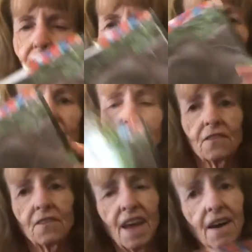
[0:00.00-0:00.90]
too.
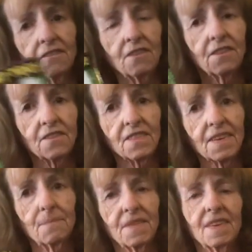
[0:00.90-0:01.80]
So now you learned
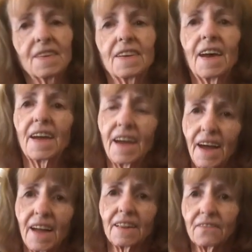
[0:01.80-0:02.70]
something today.
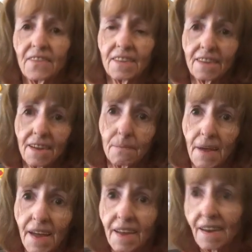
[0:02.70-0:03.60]
Elephants can
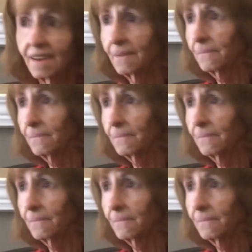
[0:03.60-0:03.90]
paint,